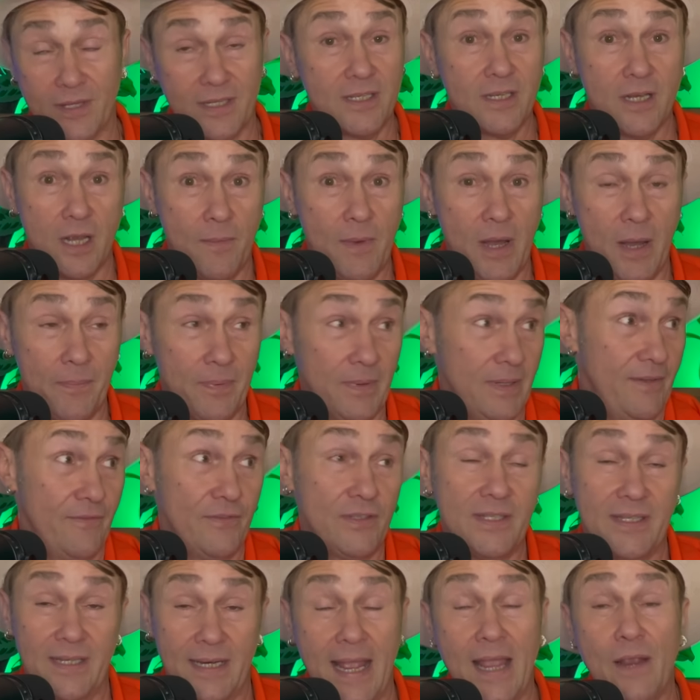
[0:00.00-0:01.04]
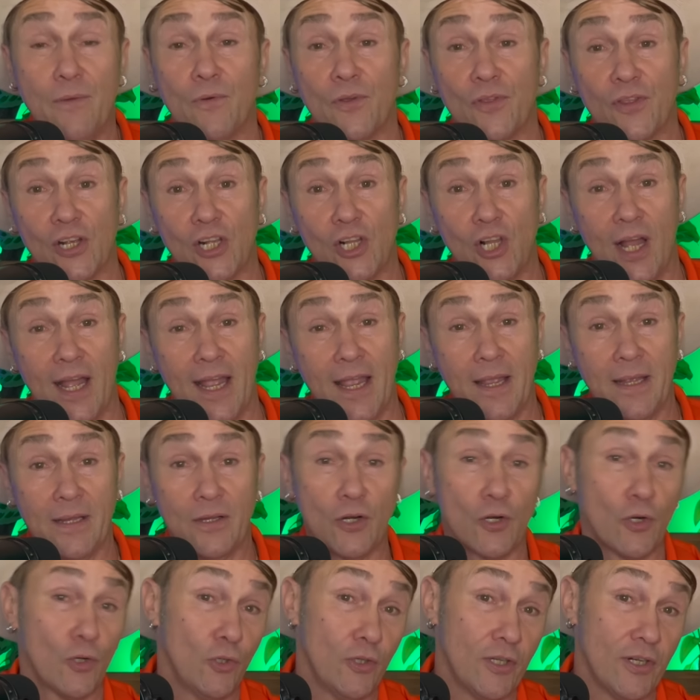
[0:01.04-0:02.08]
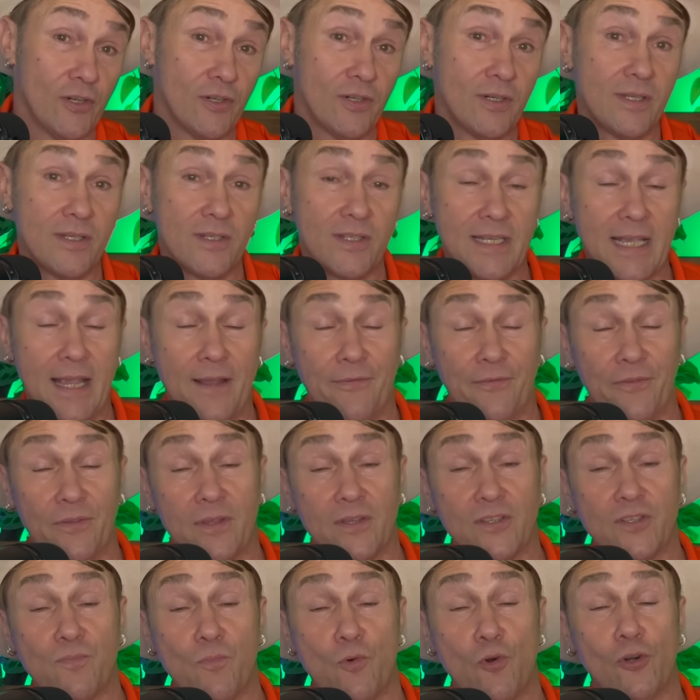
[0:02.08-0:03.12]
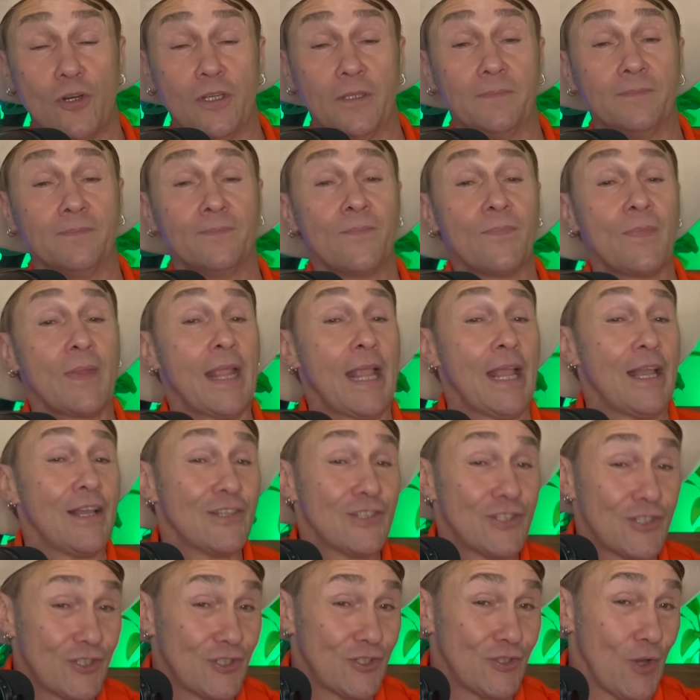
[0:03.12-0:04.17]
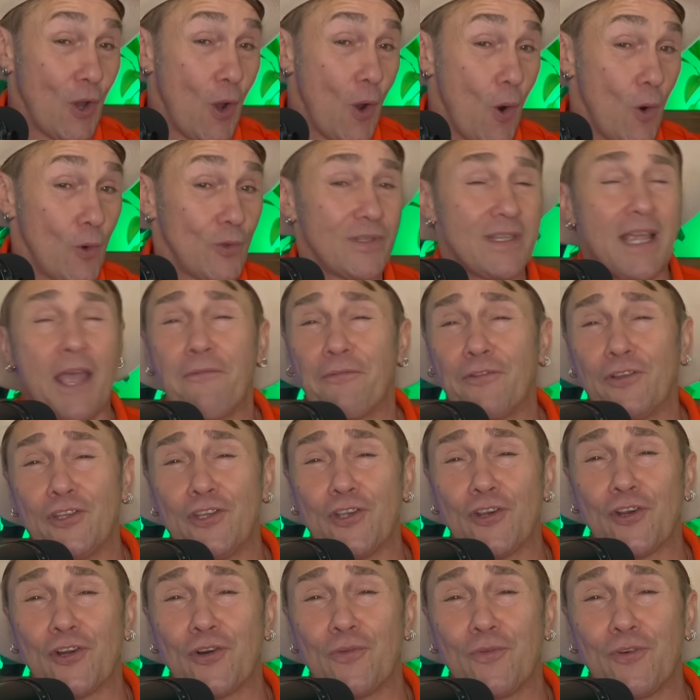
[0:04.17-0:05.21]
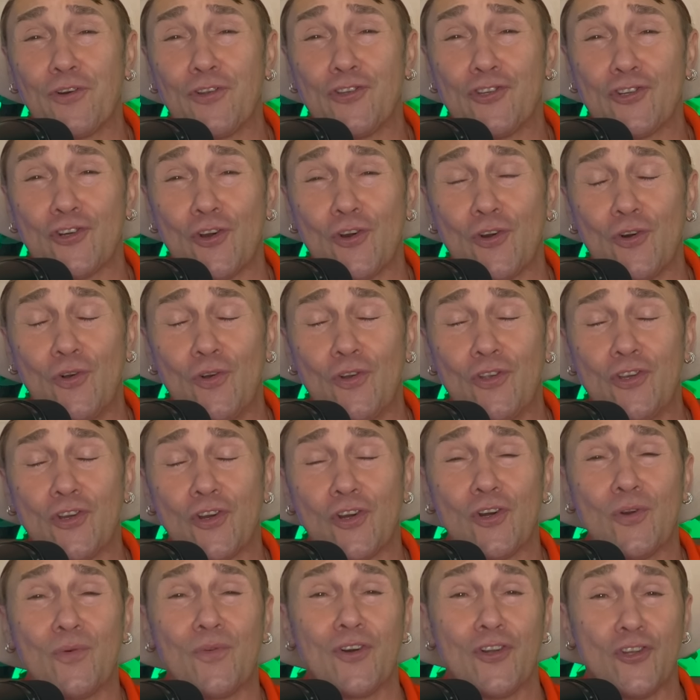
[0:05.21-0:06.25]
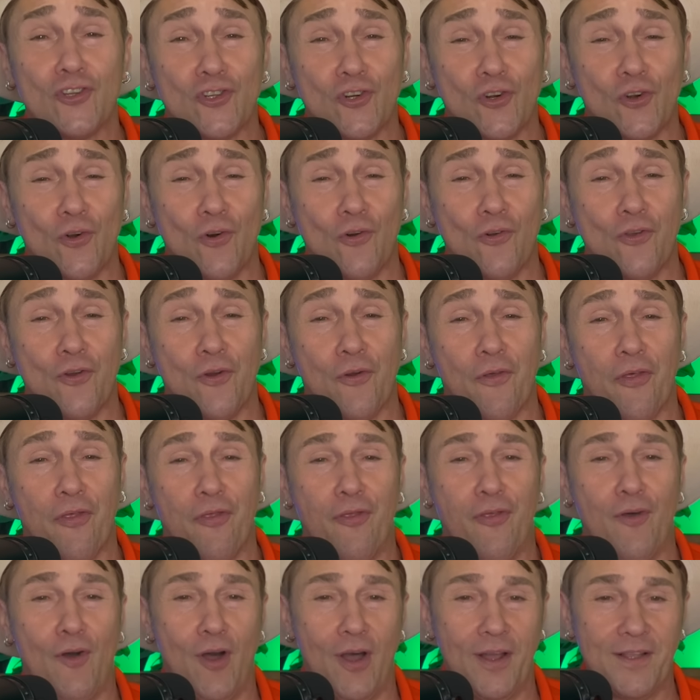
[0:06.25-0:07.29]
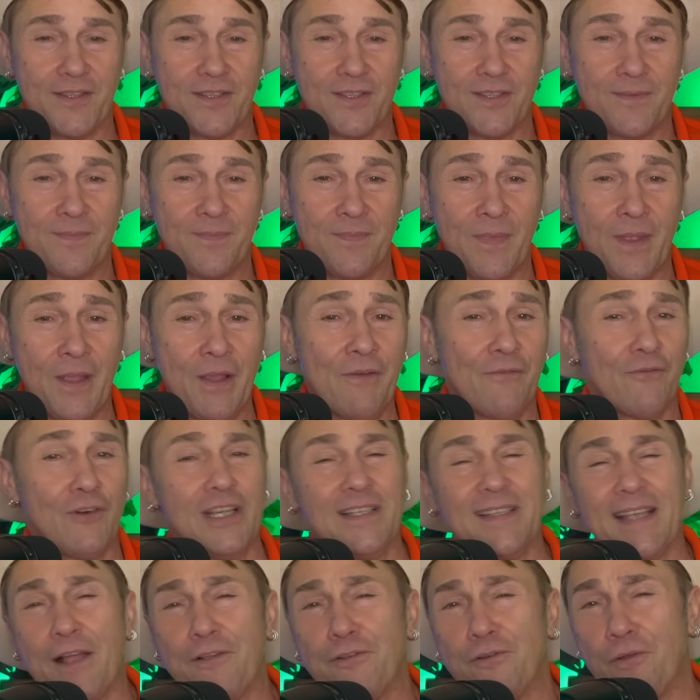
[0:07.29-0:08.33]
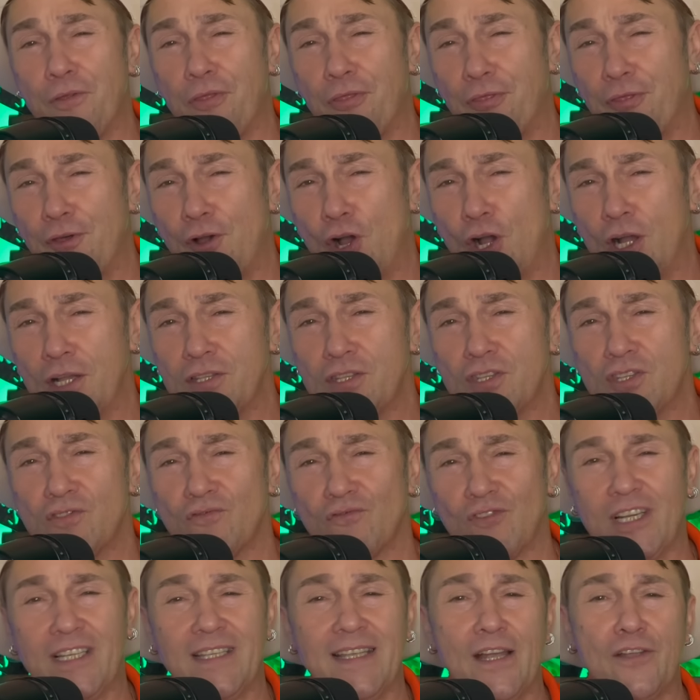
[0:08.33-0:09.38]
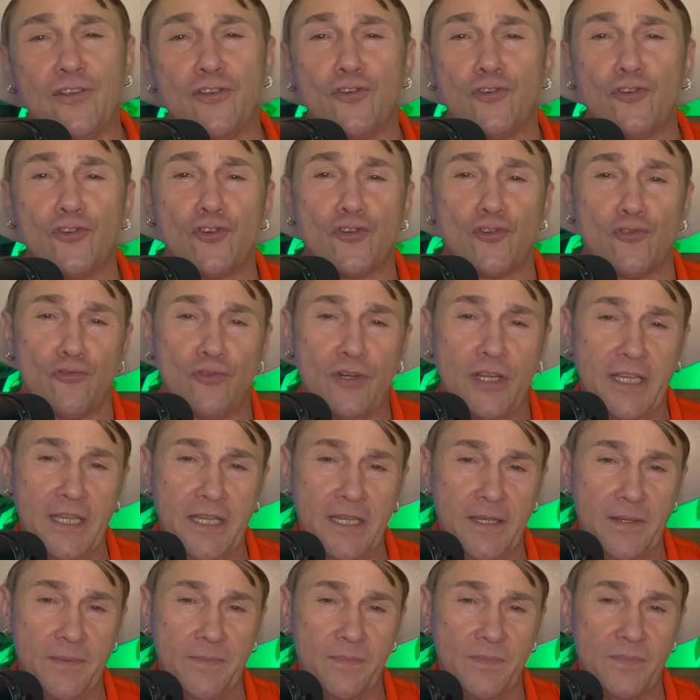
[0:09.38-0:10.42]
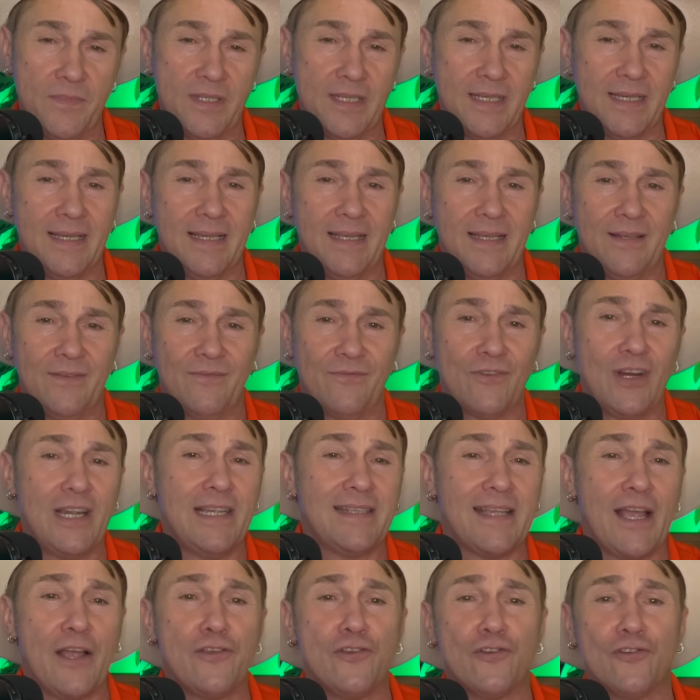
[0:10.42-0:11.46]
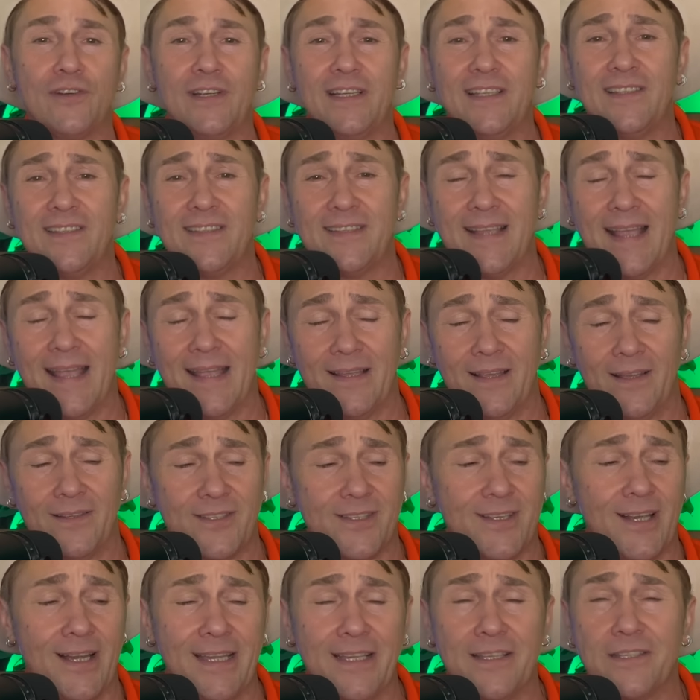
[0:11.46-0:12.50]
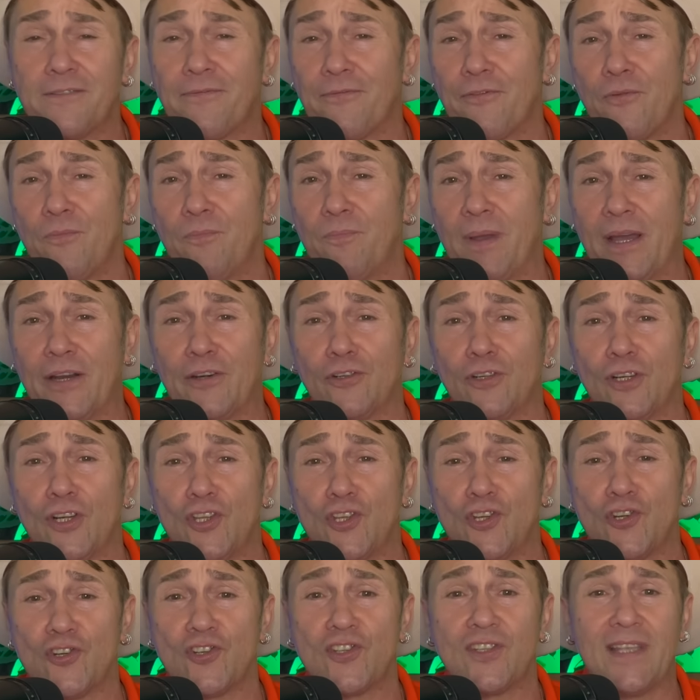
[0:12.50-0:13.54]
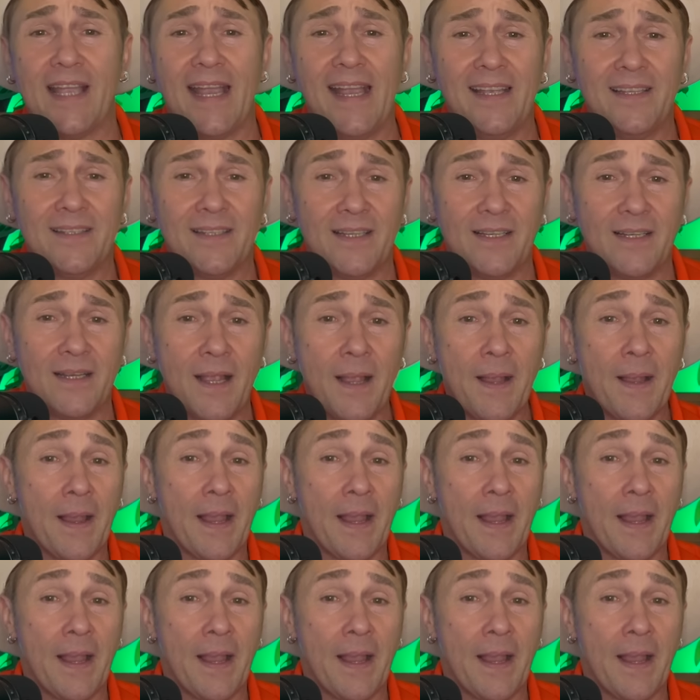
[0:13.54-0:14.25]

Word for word: It's come up even today with a client earlier this morning. So definitely you're going to want to journal, and you're going to want to journal your thoughts. Write down your thoughts, write down your dreams, and write down your insights for better understanding.